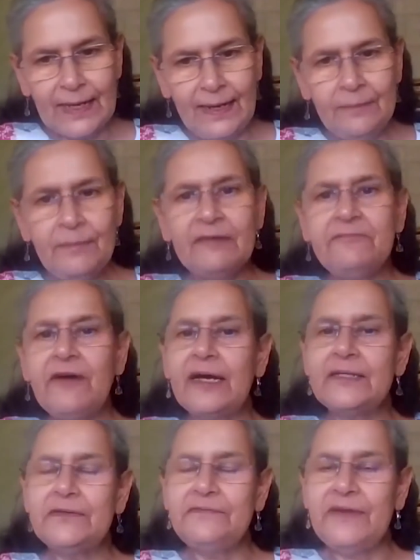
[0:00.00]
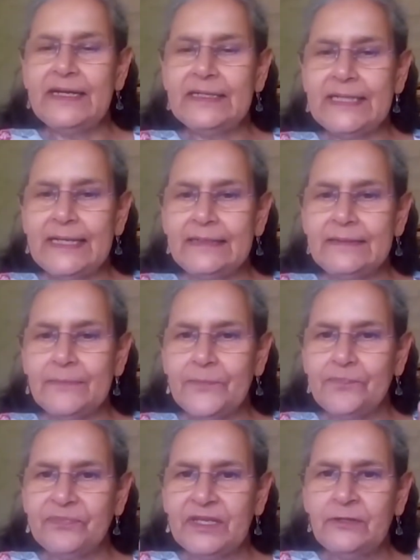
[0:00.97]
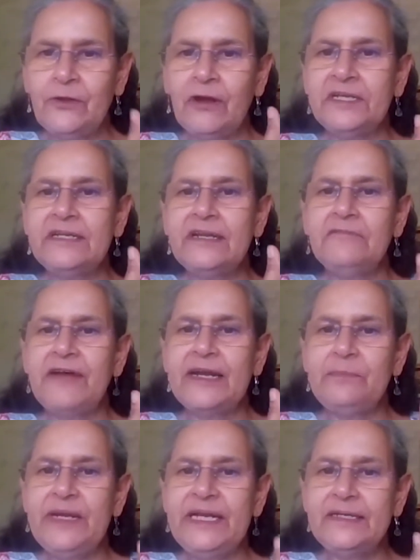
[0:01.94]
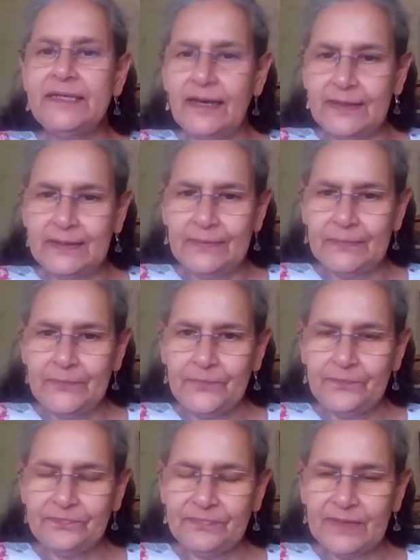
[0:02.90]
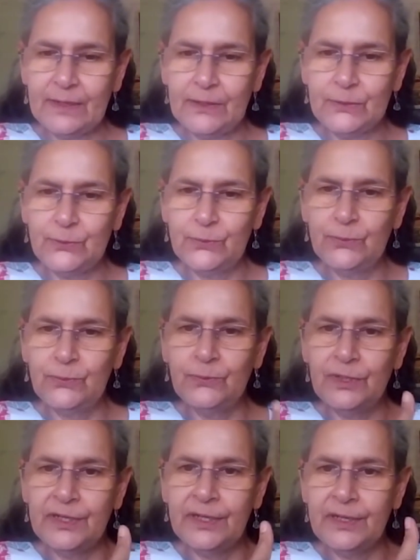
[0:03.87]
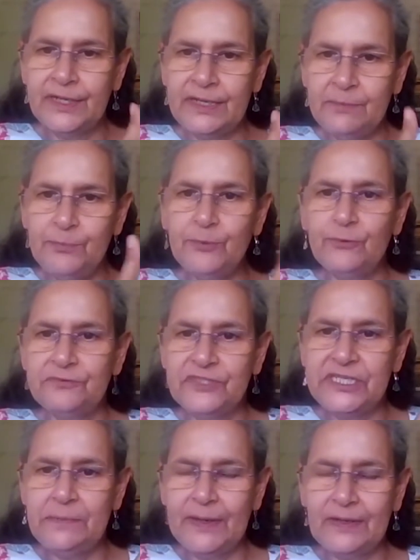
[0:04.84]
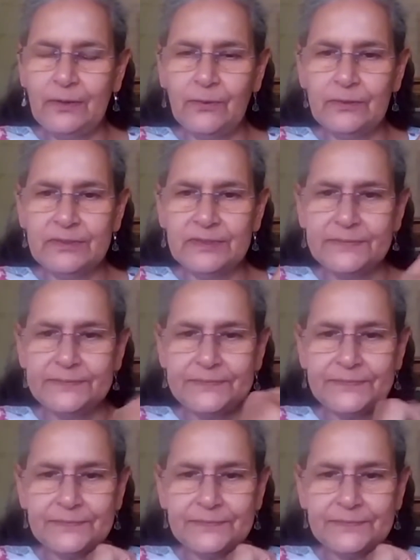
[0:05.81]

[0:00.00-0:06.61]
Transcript: And my father felt that not enough had been done to improve sheep and goats.